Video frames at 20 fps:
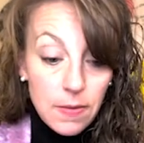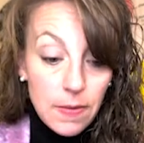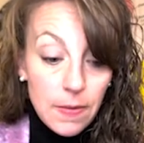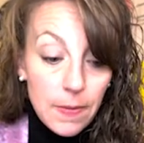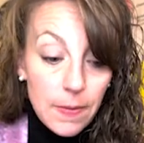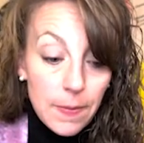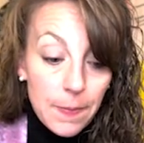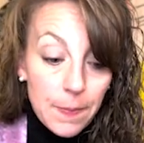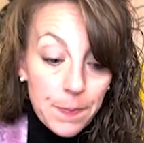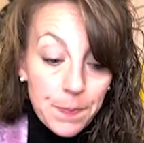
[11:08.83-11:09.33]

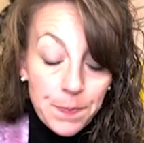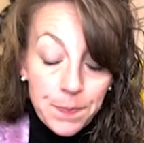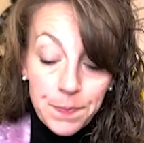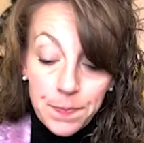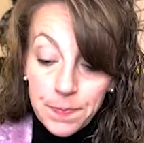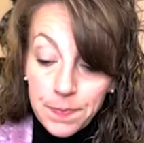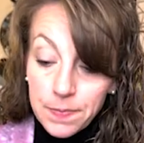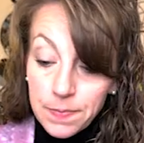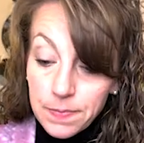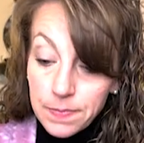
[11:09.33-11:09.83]

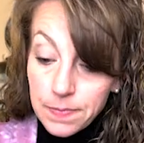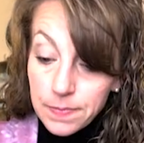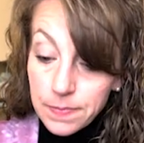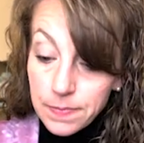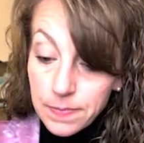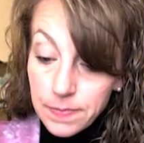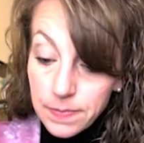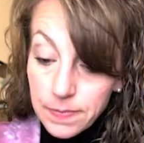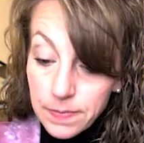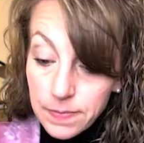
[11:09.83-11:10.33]

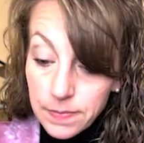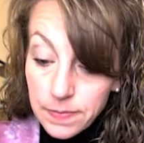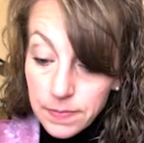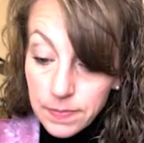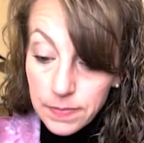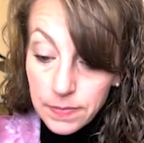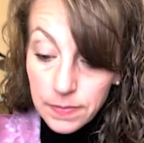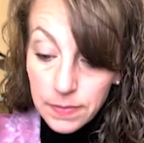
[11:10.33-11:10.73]
Nobody speaks.